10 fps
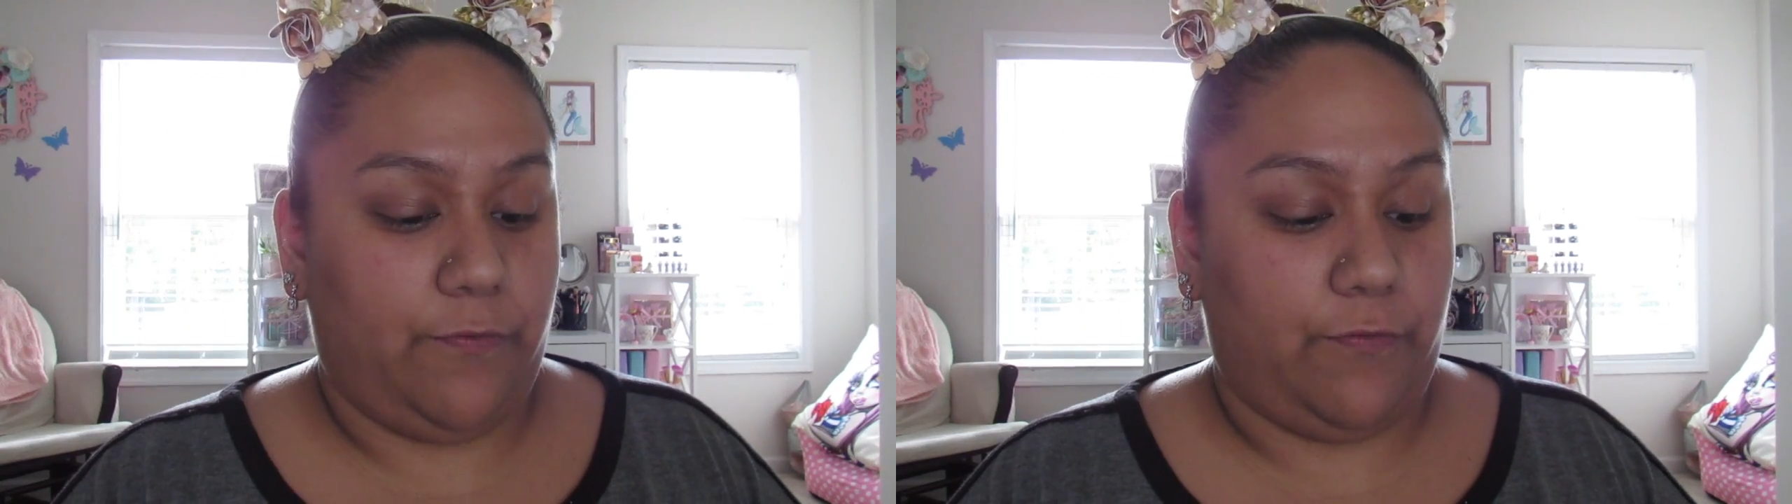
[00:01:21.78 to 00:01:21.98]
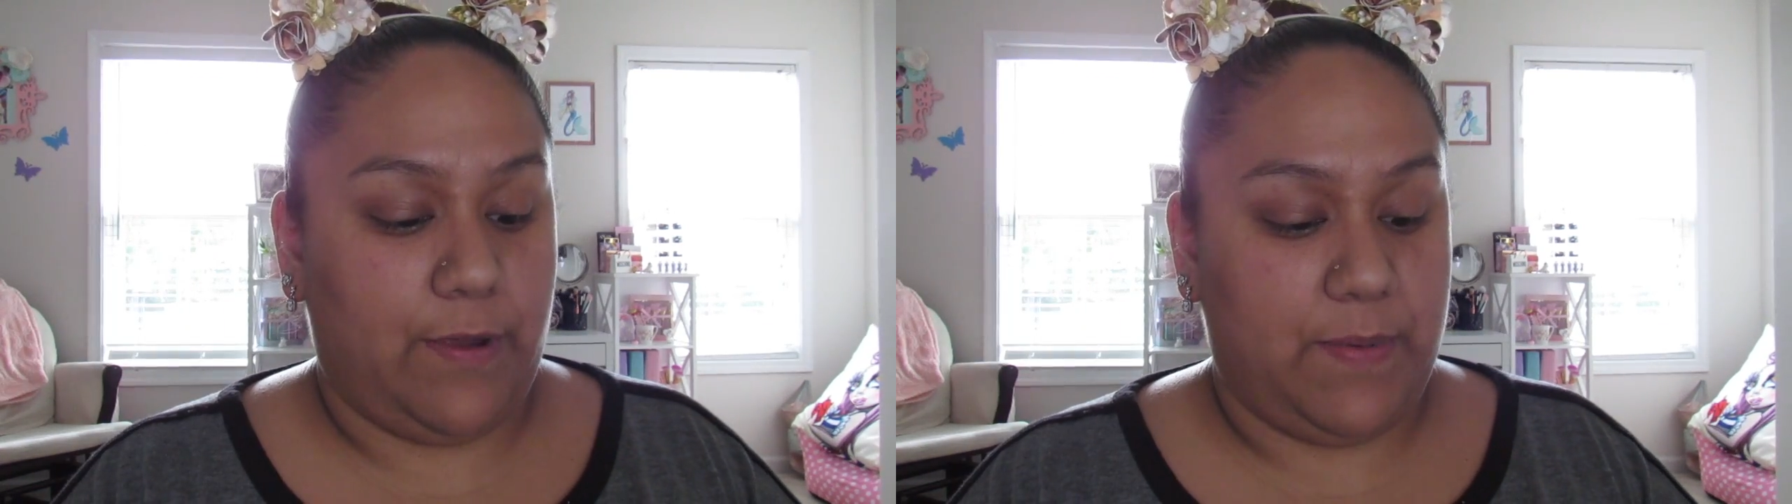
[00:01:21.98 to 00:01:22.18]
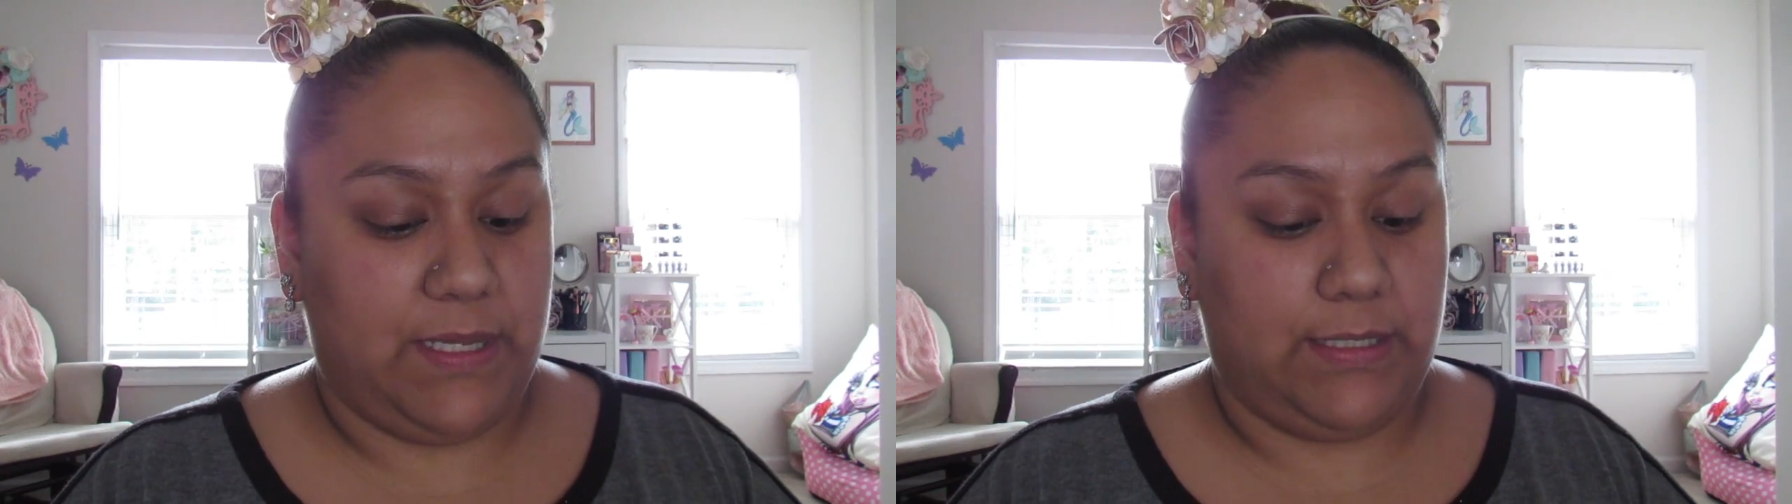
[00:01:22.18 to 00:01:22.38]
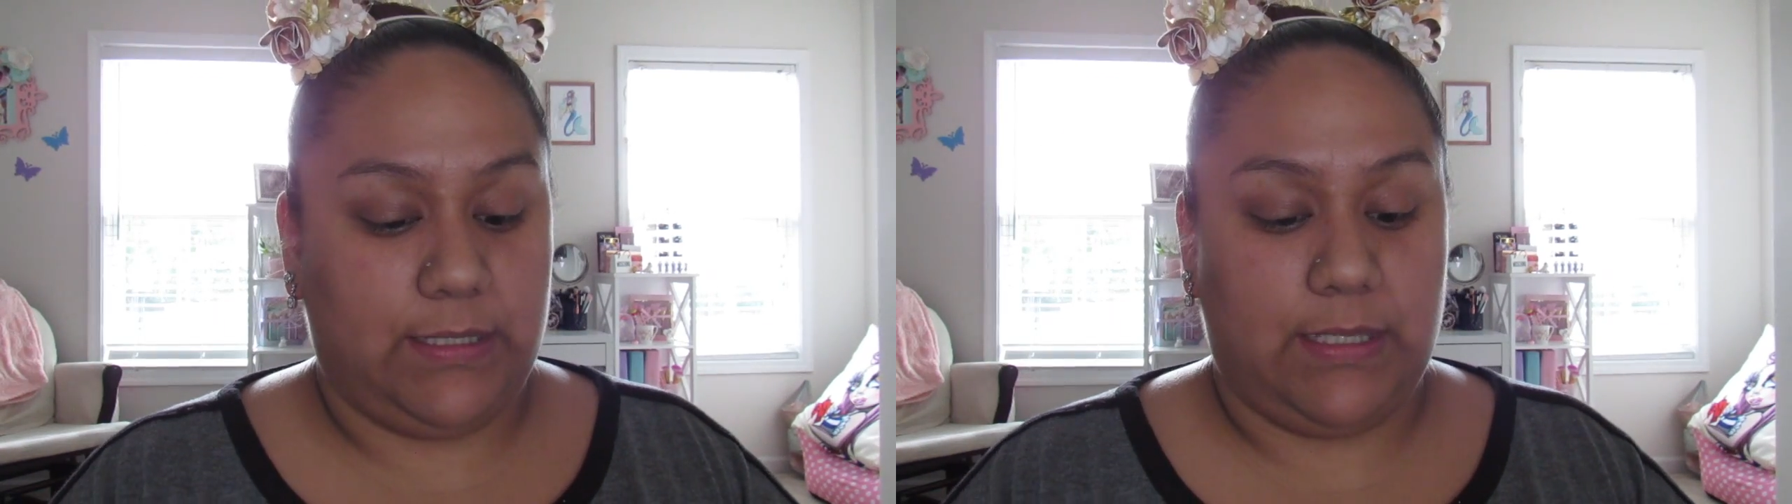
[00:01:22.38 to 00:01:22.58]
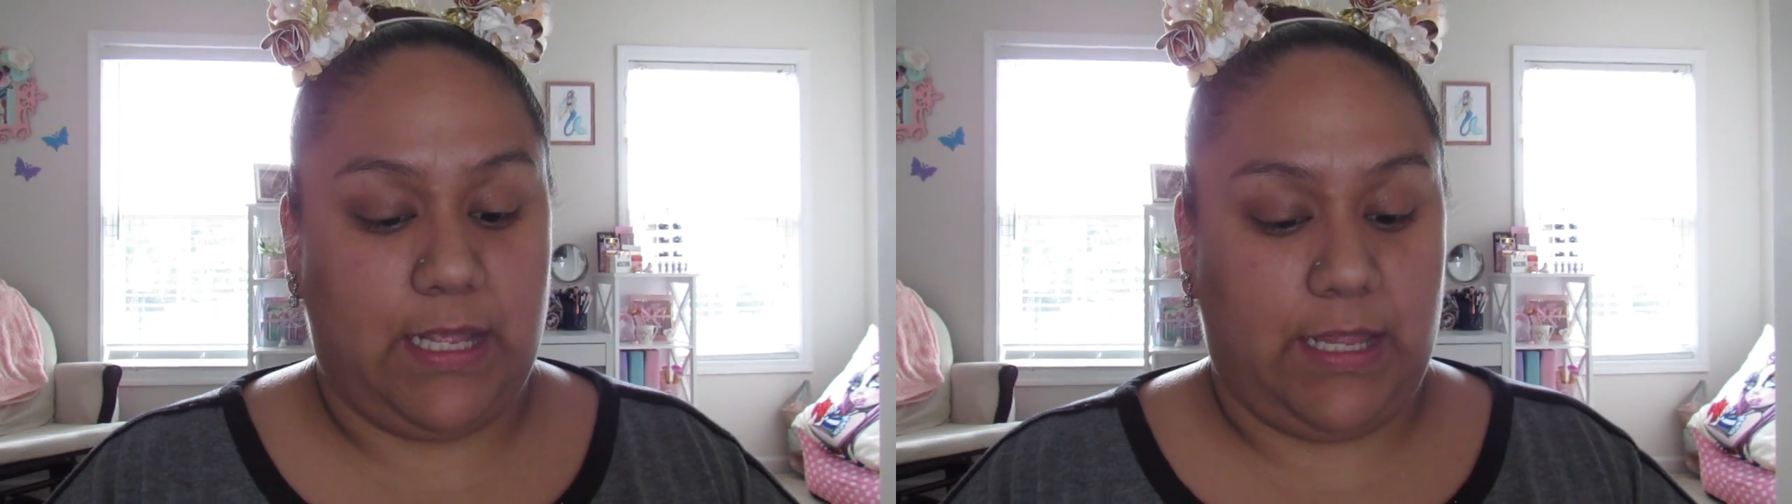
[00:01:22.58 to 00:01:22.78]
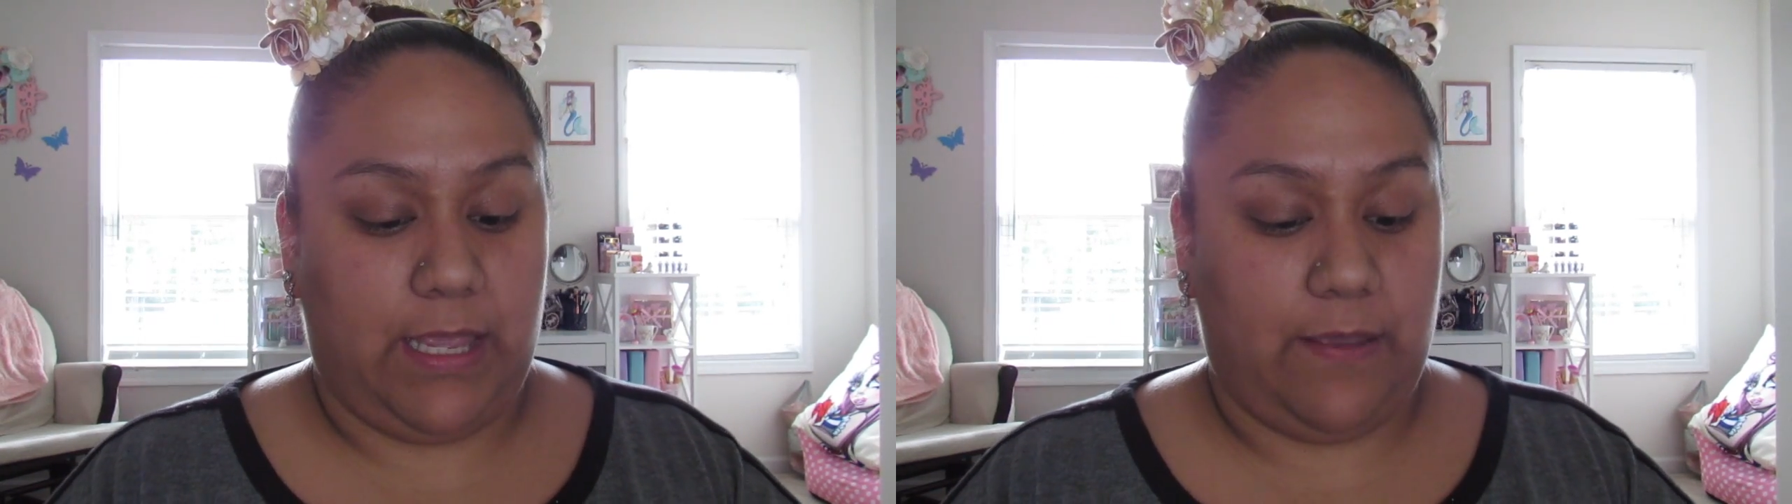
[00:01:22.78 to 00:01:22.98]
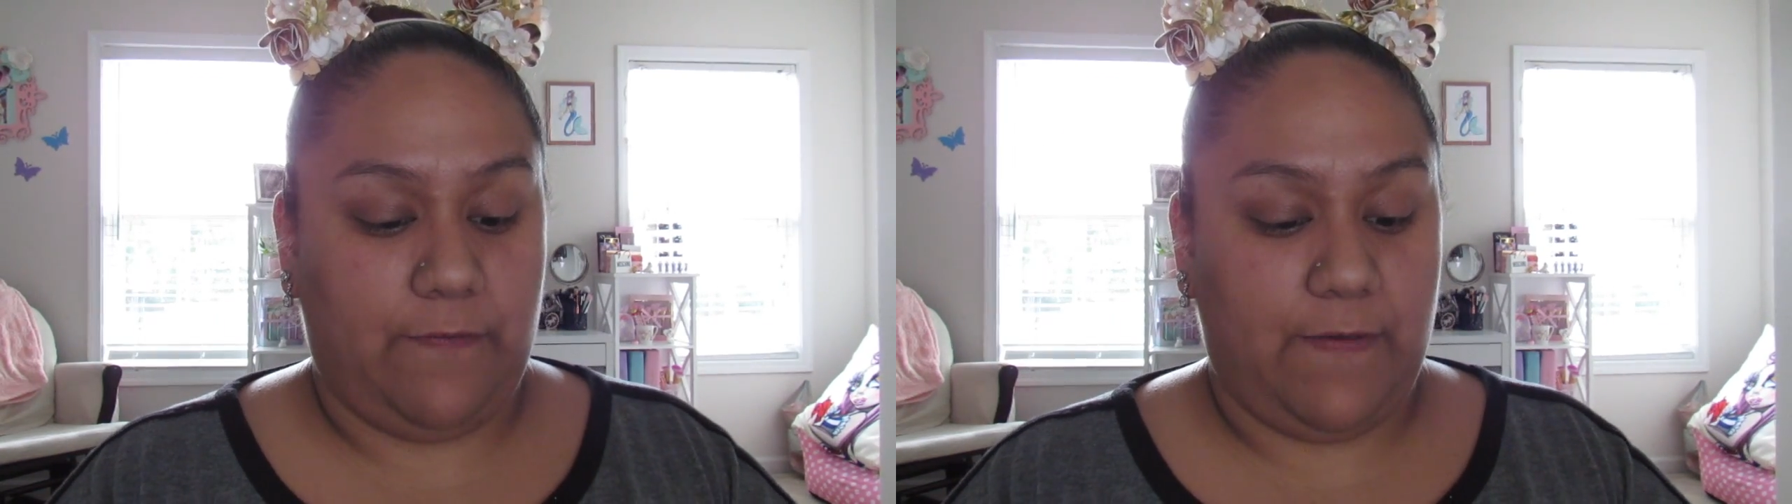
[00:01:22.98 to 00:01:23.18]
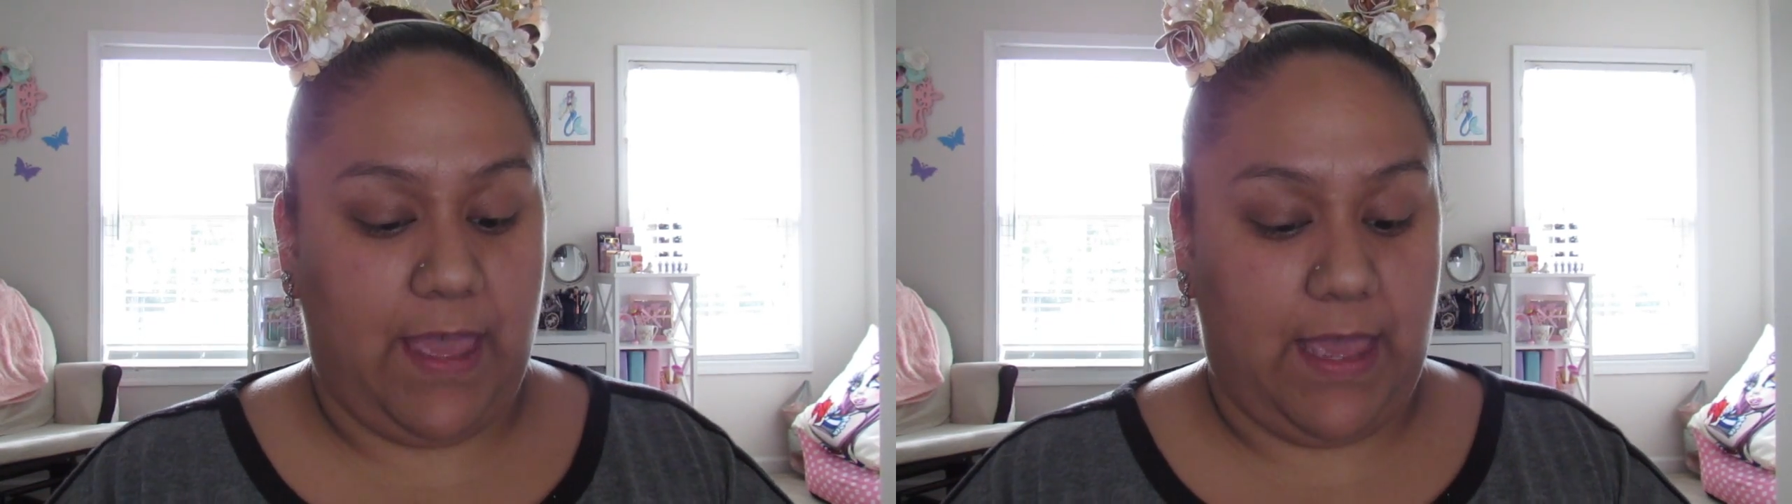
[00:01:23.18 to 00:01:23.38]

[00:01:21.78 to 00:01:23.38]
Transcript: freebies that they give.